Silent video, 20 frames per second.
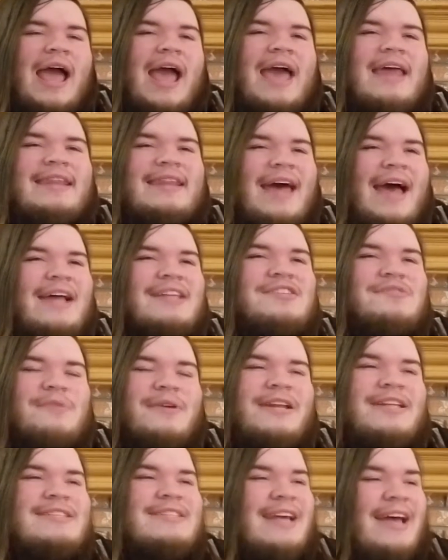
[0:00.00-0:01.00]
And that's
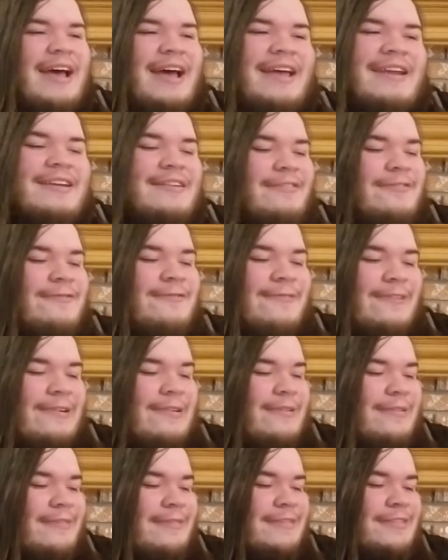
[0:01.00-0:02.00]
when it's kind of
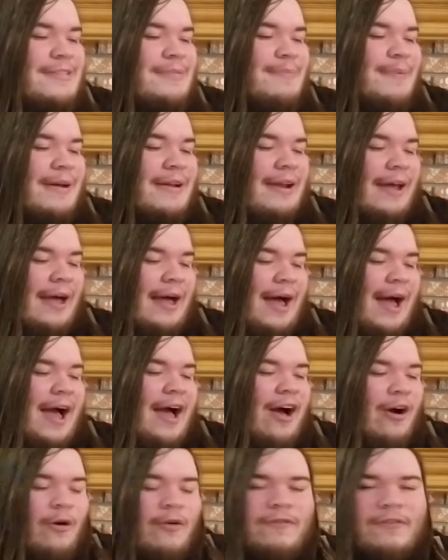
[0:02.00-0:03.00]
forced, but
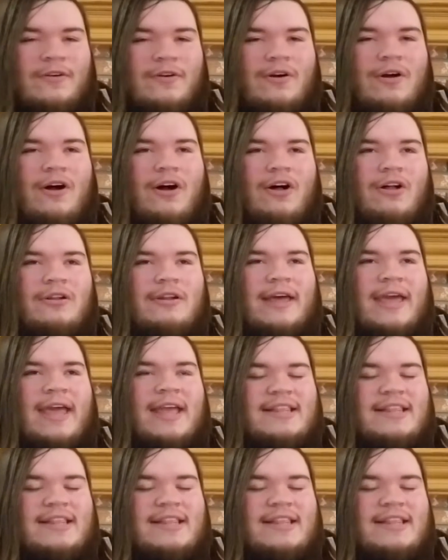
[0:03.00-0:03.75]
overall,